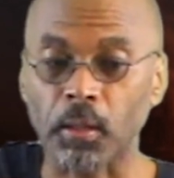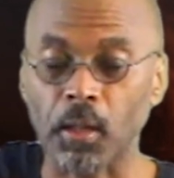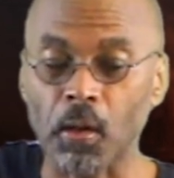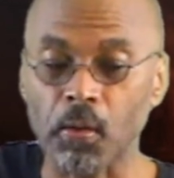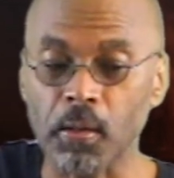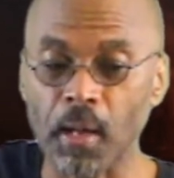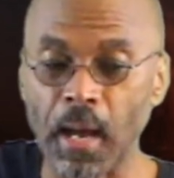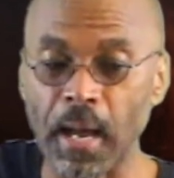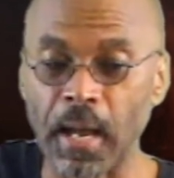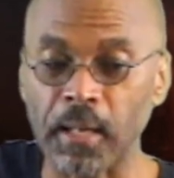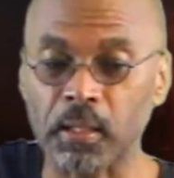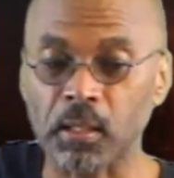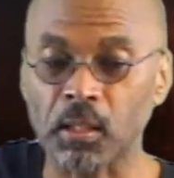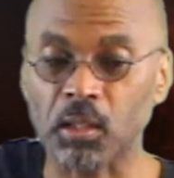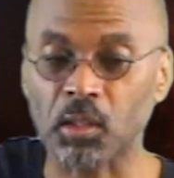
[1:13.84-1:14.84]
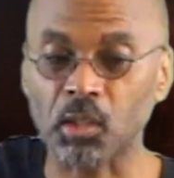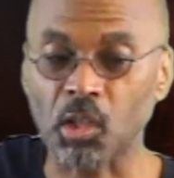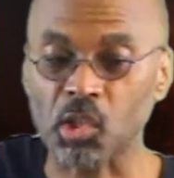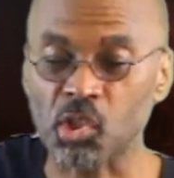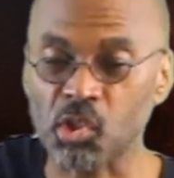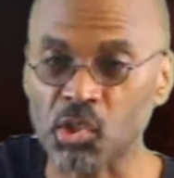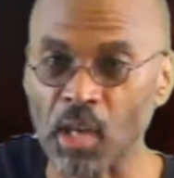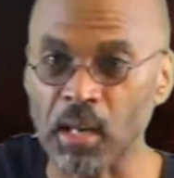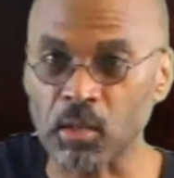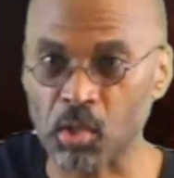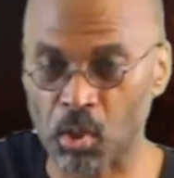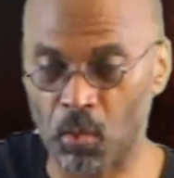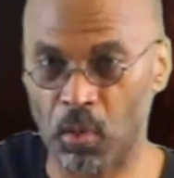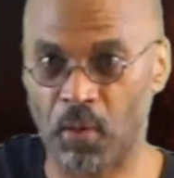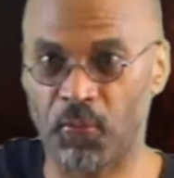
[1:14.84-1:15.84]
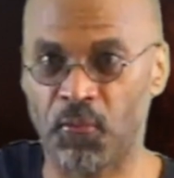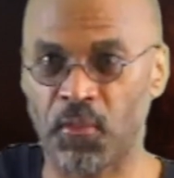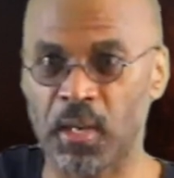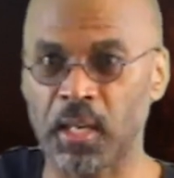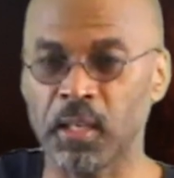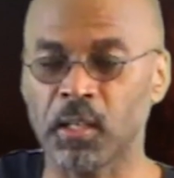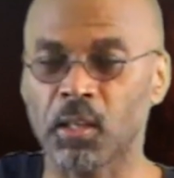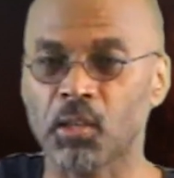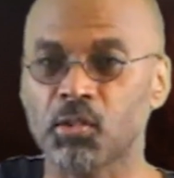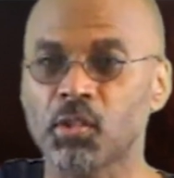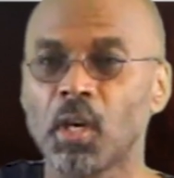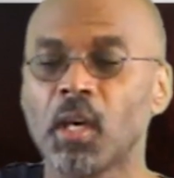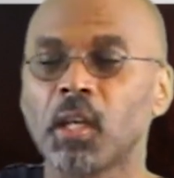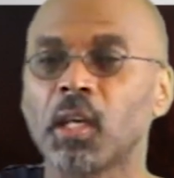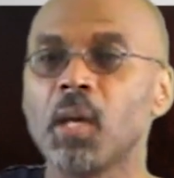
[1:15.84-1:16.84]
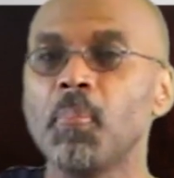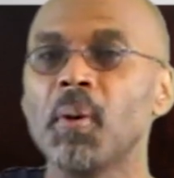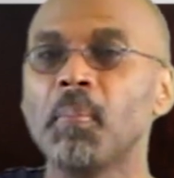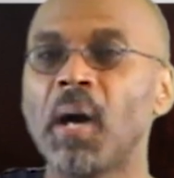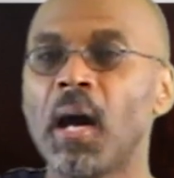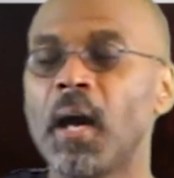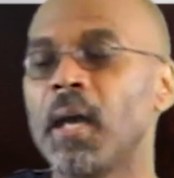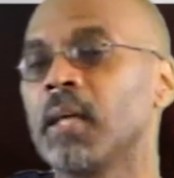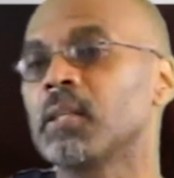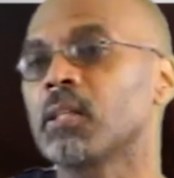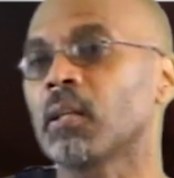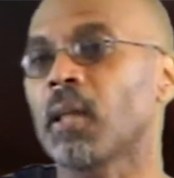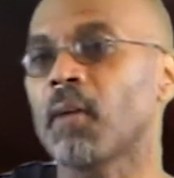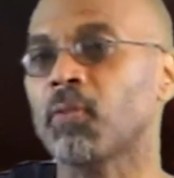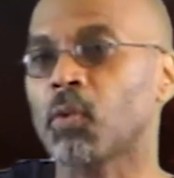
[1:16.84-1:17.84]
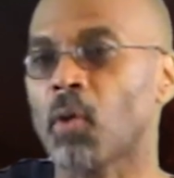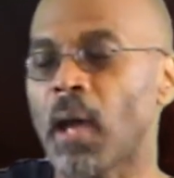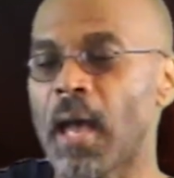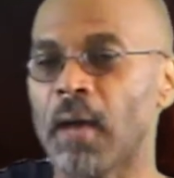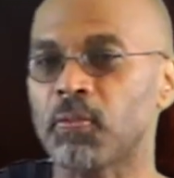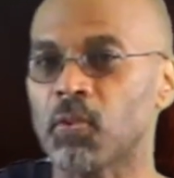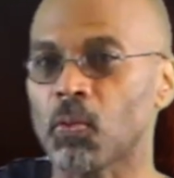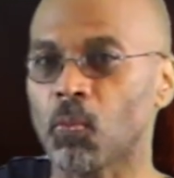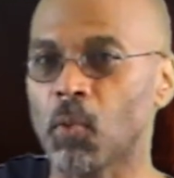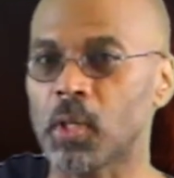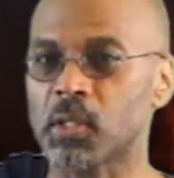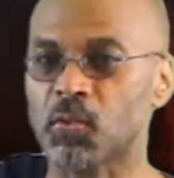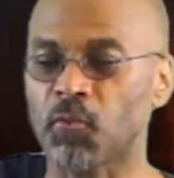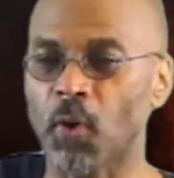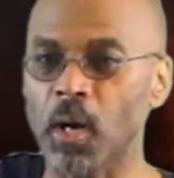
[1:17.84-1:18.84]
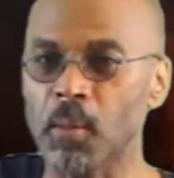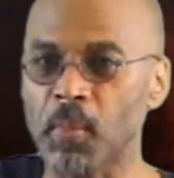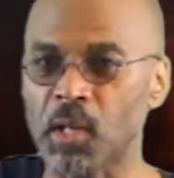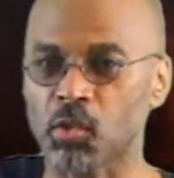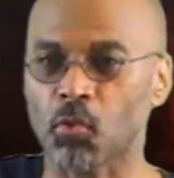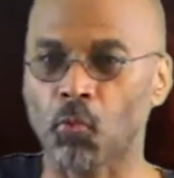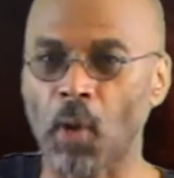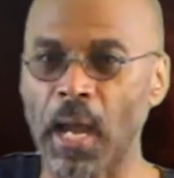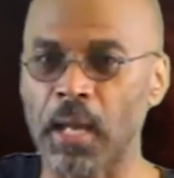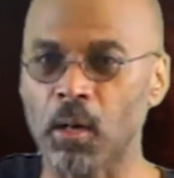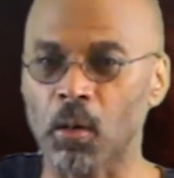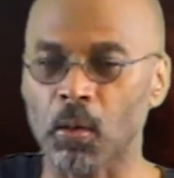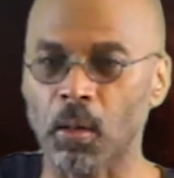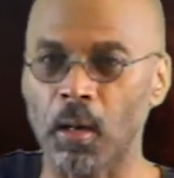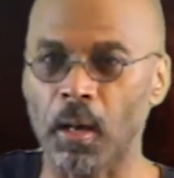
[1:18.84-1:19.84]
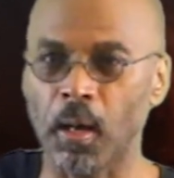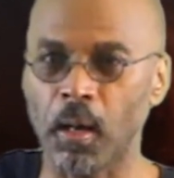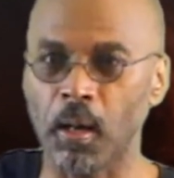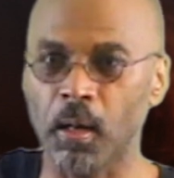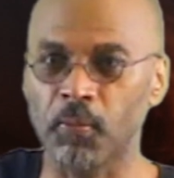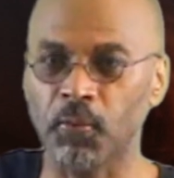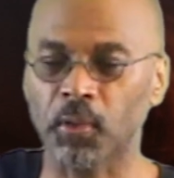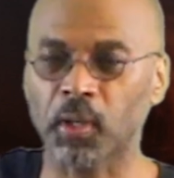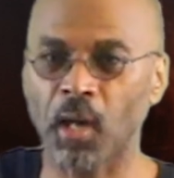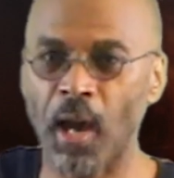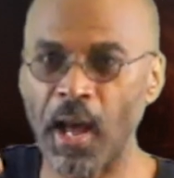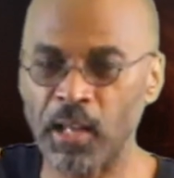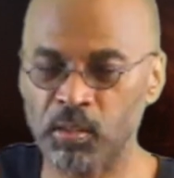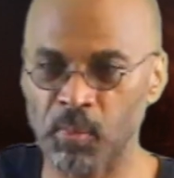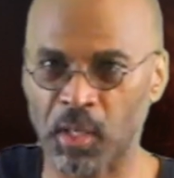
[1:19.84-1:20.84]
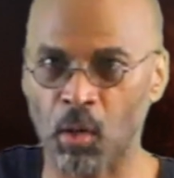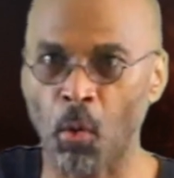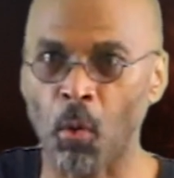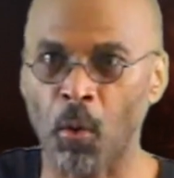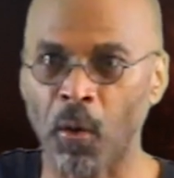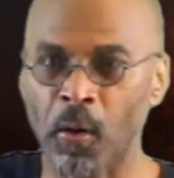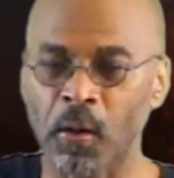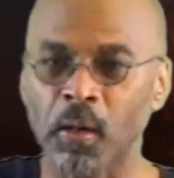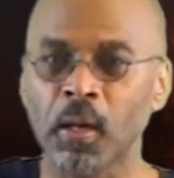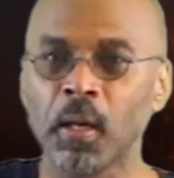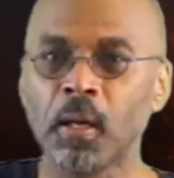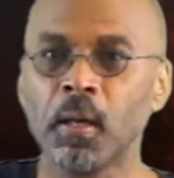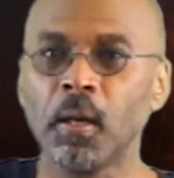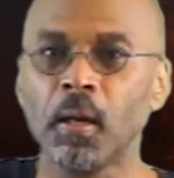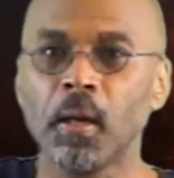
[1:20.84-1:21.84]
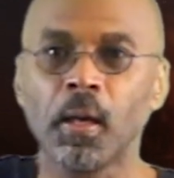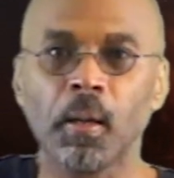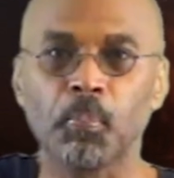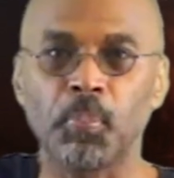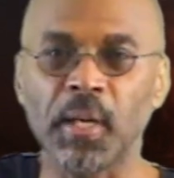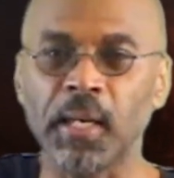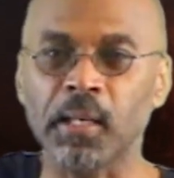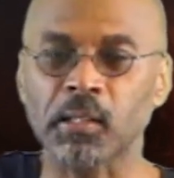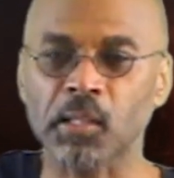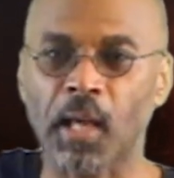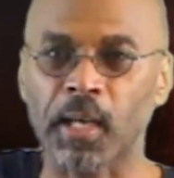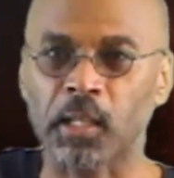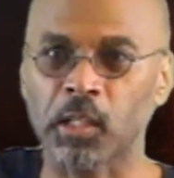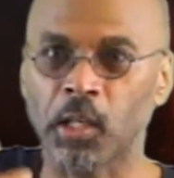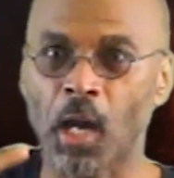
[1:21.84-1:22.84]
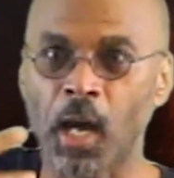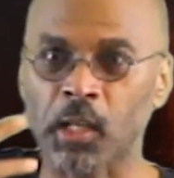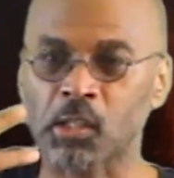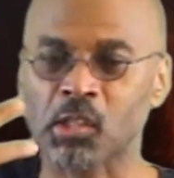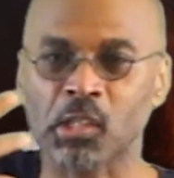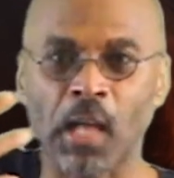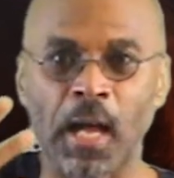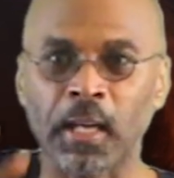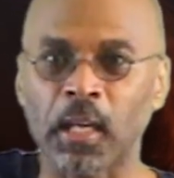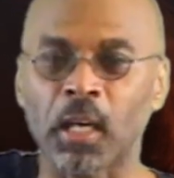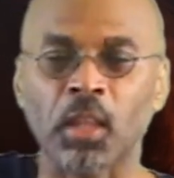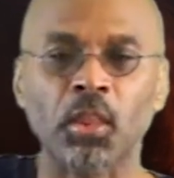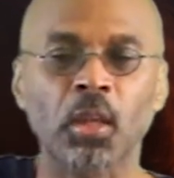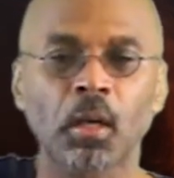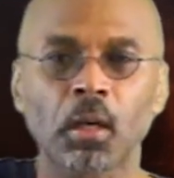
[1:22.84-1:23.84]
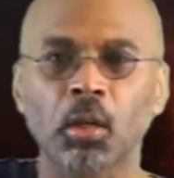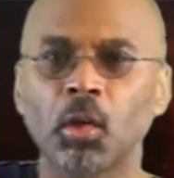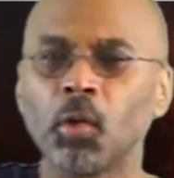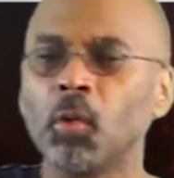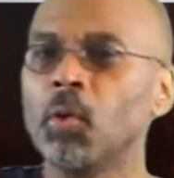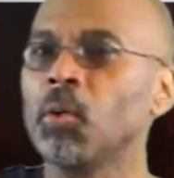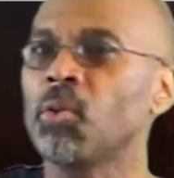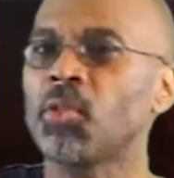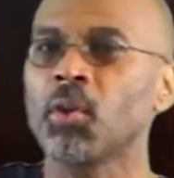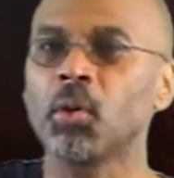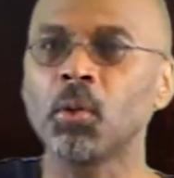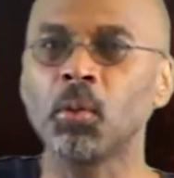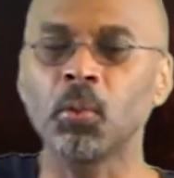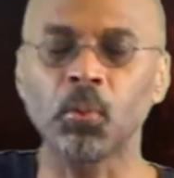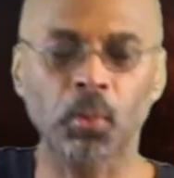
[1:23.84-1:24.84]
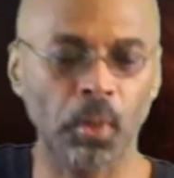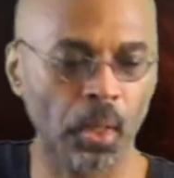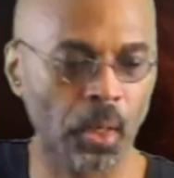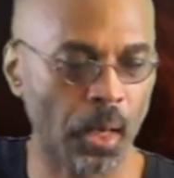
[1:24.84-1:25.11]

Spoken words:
they're not the center of things. Keep in mind, Lovecraft was very much a writer of cosmic horror, beings like Yog-Sothoth, Cthulhu,